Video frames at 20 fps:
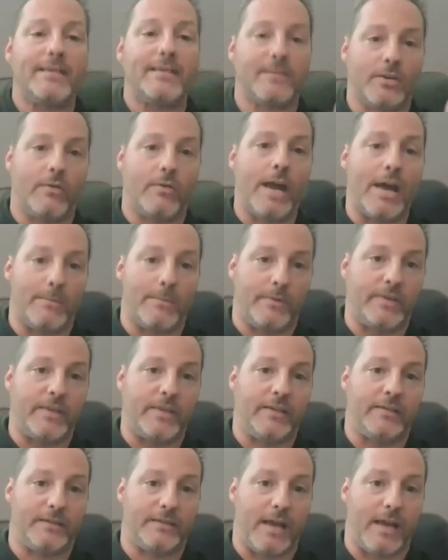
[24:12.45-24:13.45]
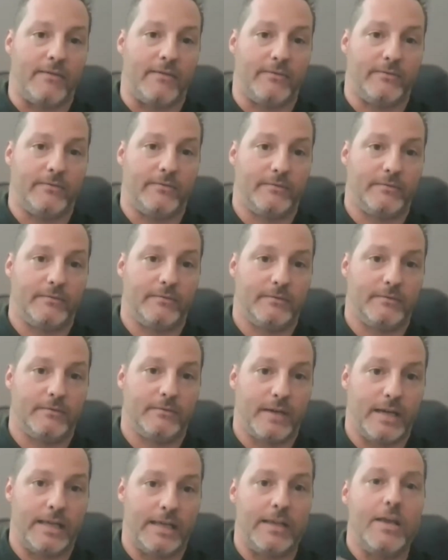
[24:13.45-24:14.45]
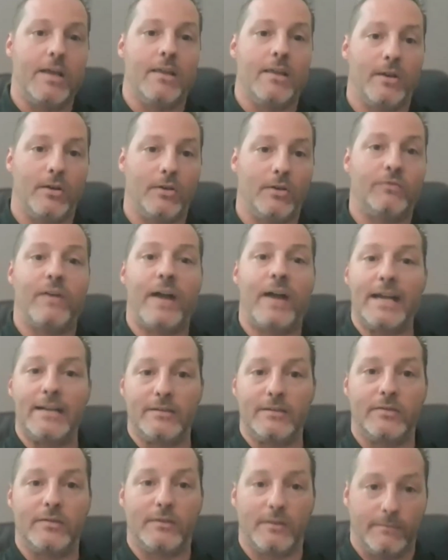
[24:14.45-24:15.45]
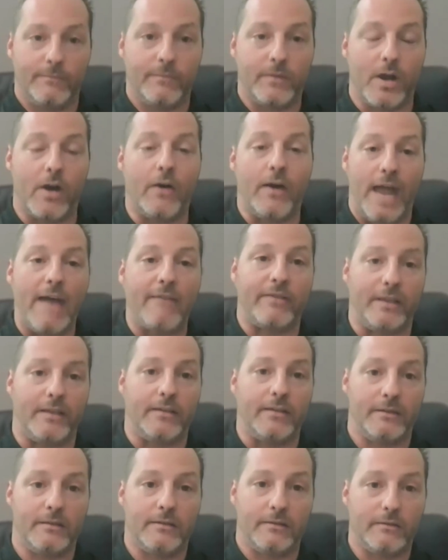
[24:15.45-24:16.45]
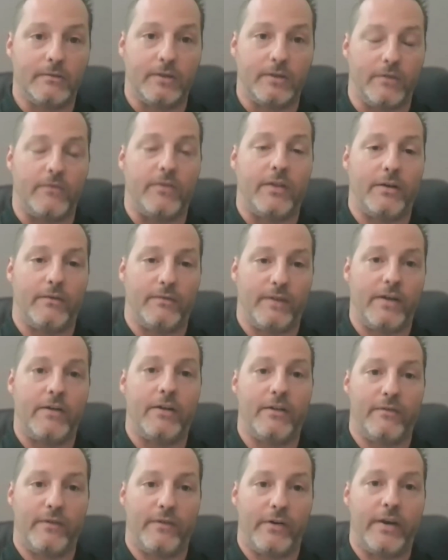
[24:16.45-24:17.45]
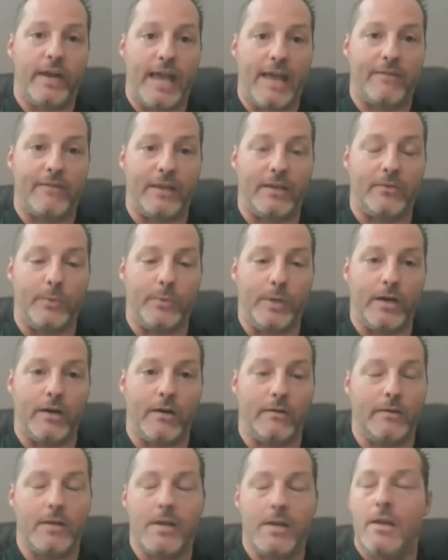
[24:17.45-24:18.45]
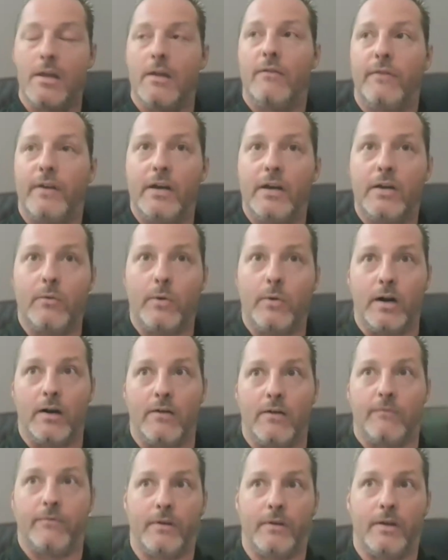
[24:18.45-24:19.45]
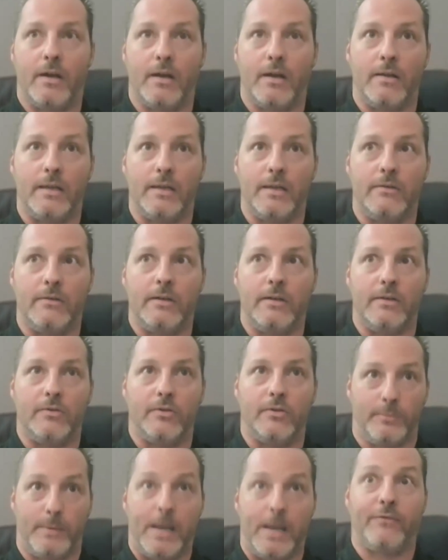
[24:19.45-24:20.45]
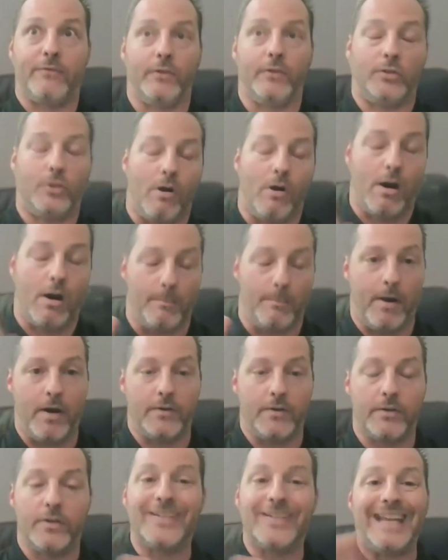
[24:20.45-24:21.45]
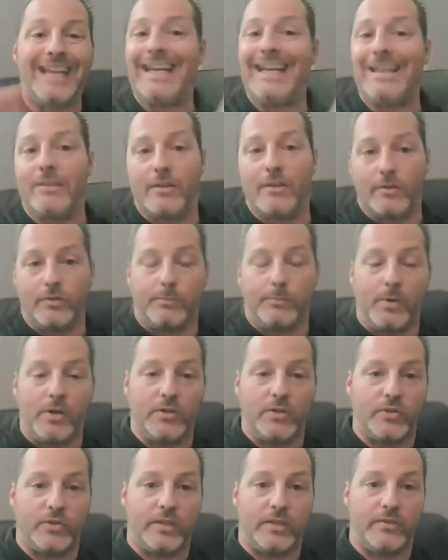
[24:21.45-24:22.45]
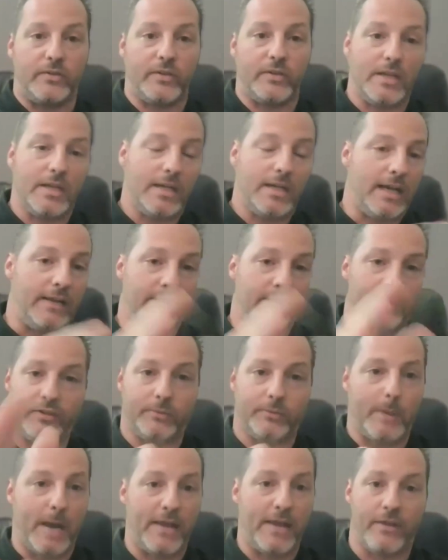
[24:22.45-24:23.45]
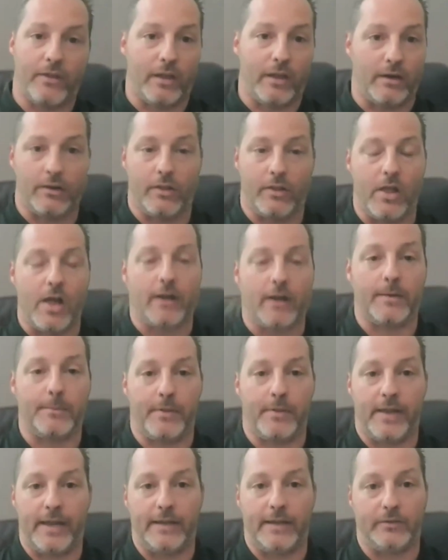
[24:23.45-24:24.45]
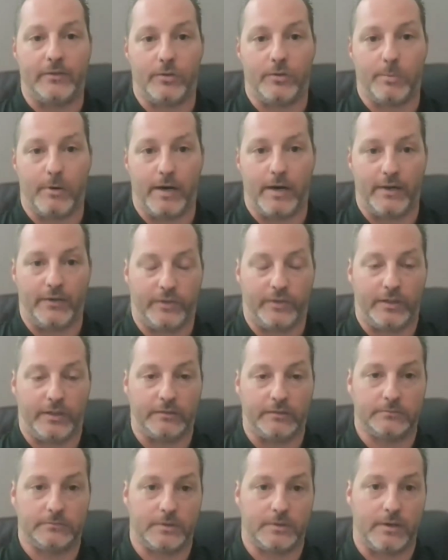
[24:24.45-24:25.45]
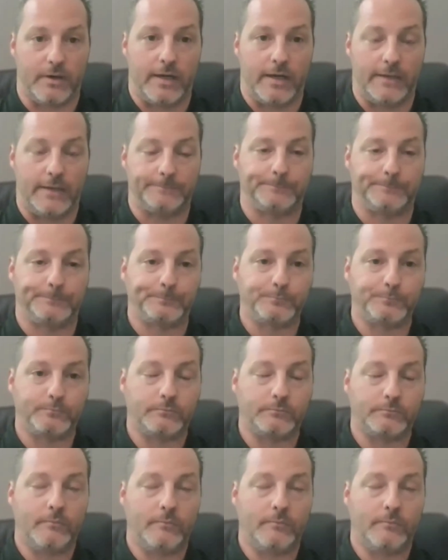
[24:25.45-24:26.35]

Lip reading: want to mess around with this stuff, right? Those fines are heavy. They're very, very heavy. And we are very aware of and respectful to our partners and those merchants. And this is by the letter of the law, compliant dual pricing. All right.